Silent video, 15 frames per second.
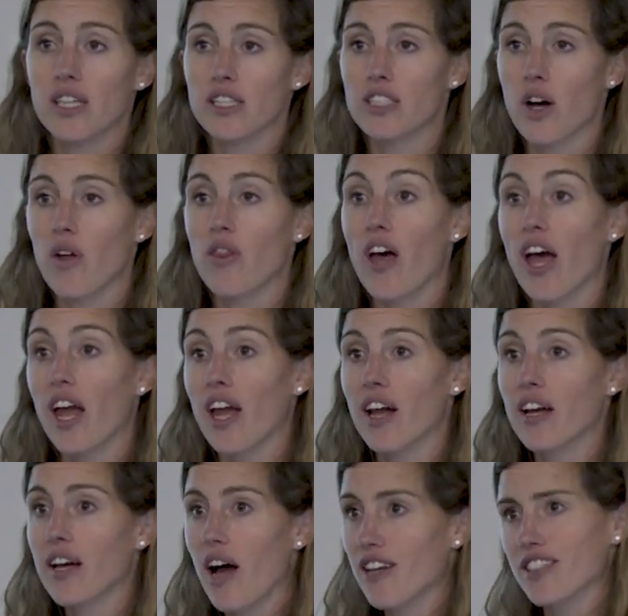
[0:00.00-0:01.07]
So
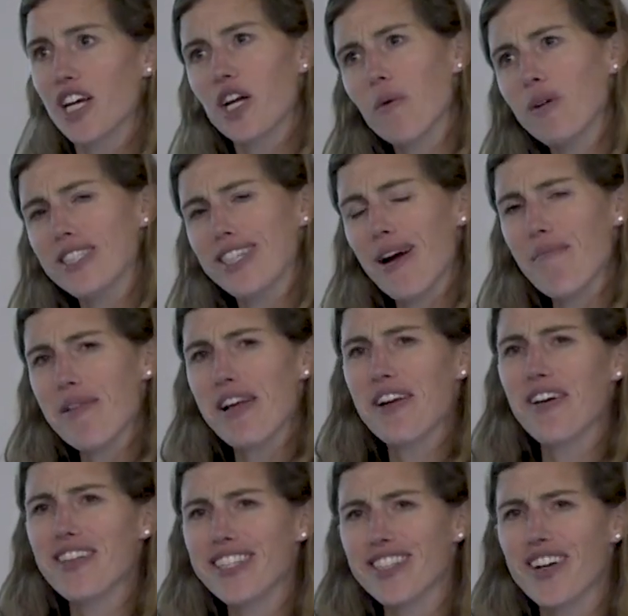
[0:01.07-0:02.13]
I was like, can we sample at
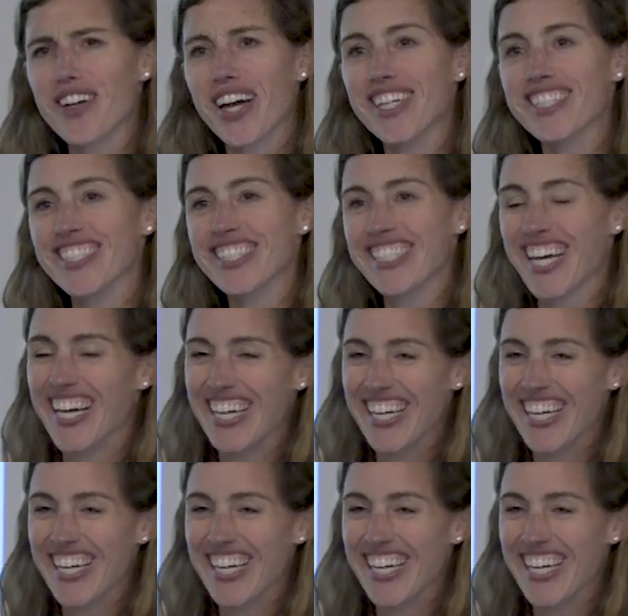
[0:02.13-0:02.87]
all these locations?